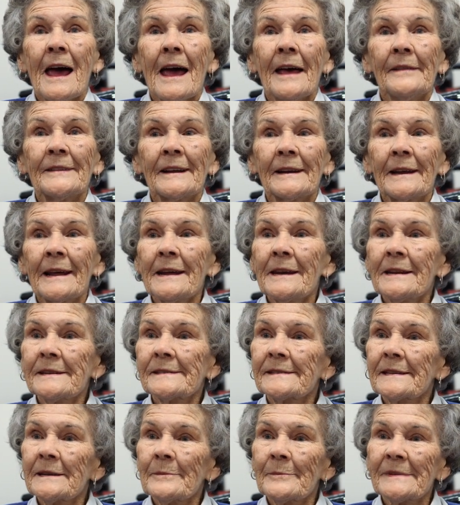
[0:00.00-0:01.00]
And the lady
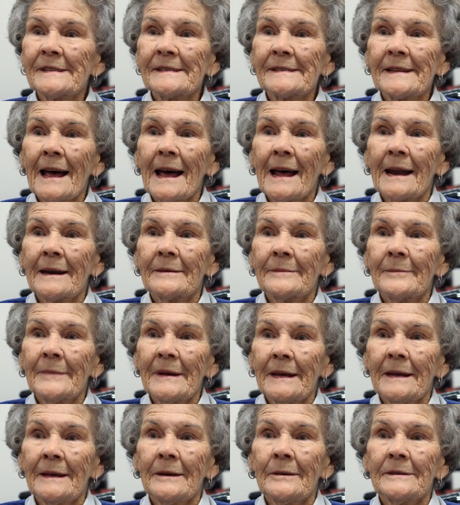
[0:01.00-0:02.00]
sitting beside
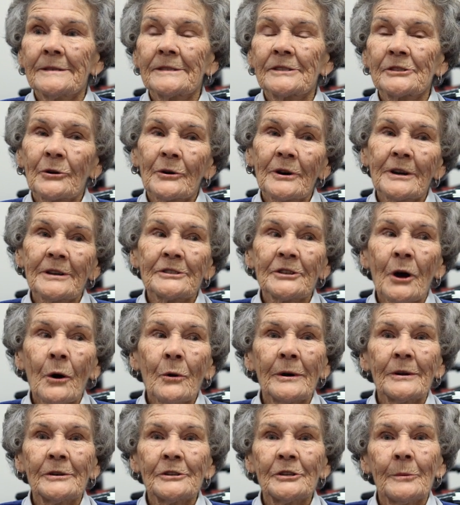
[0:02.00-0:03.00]
me started
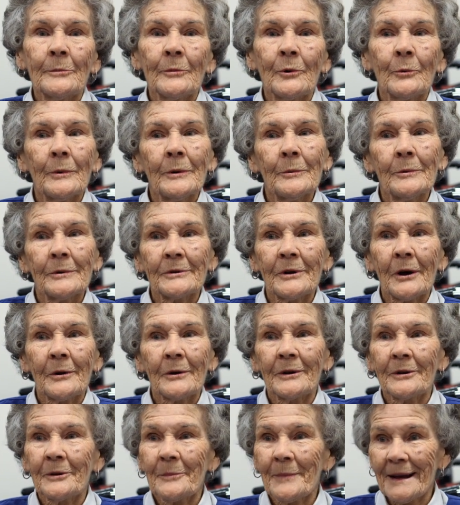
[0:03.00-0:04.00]
talking to me. We were
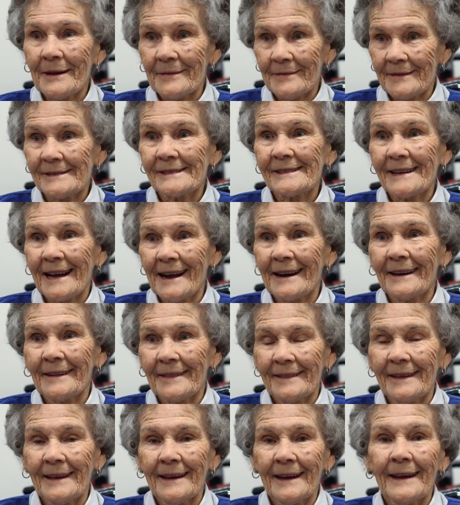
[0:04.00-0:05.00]
talking about this kind of
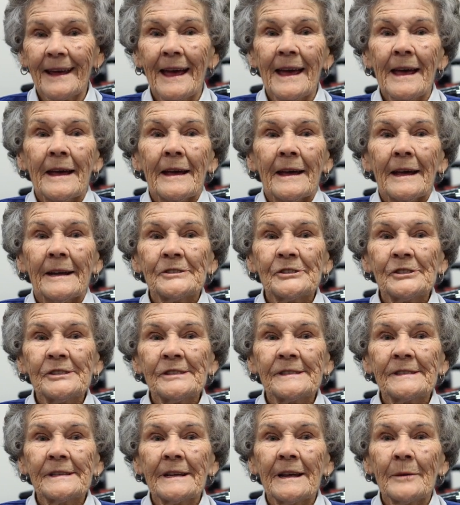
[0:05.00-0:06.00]
thing. And
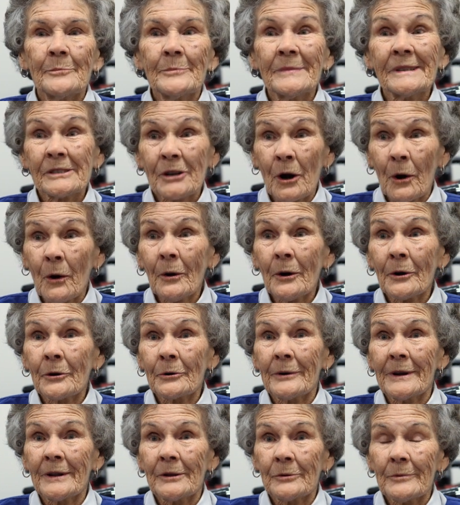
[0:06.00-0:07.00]
she said, Miss
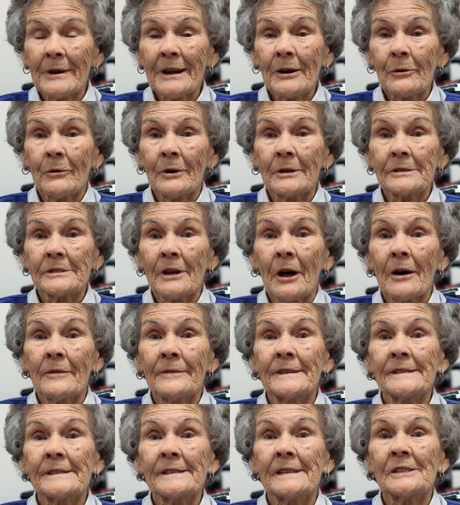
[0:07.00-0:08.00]
Carter at the Red Cross
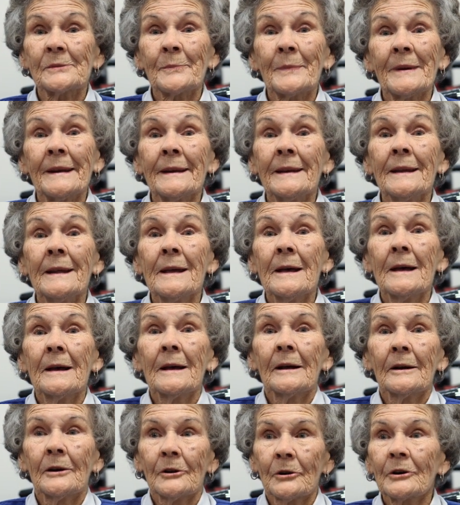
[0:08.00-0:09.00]
office has been
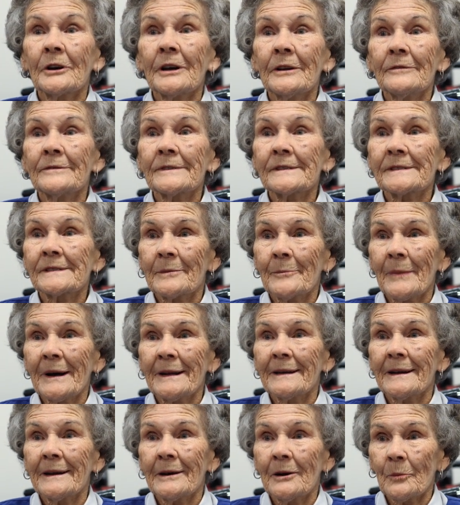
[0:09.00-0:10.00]
looking for
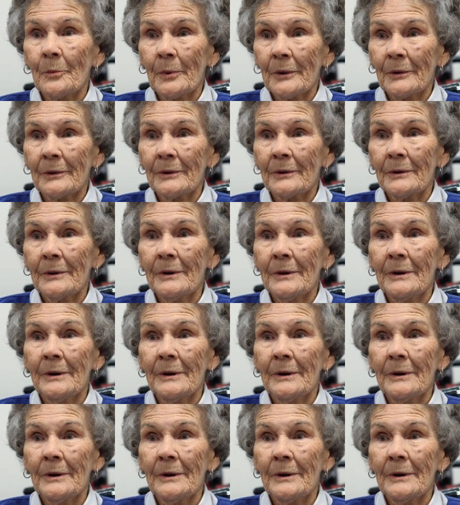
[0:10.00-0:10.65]
somebody to help her.